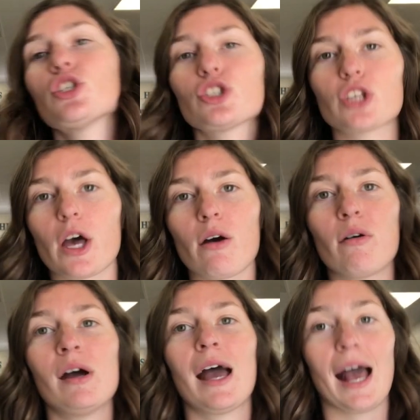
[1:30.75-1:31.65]

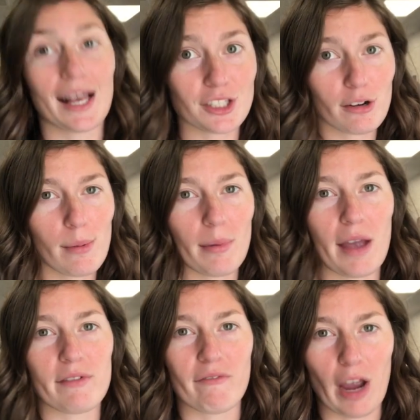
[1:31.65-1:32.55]
So as you remember, I
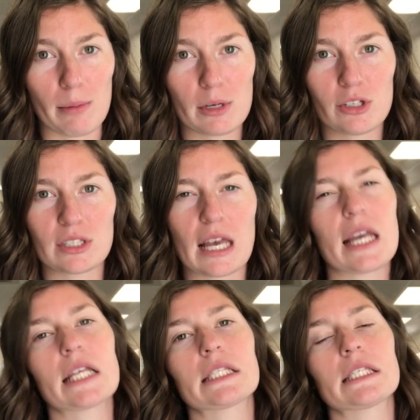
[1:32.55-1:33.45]
have environmental
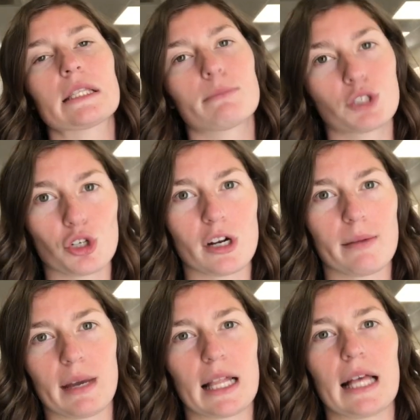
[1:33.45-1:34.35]
science as the majority
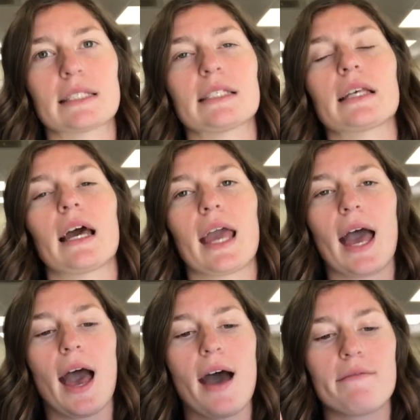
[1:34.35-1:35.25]
of my classes. I
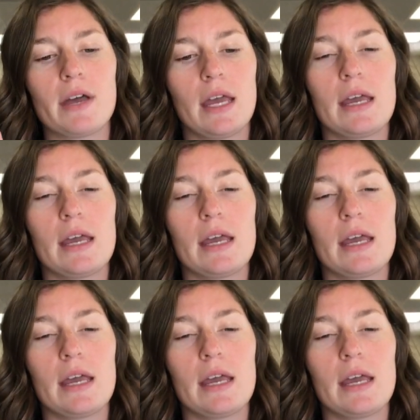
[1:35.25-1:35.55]
have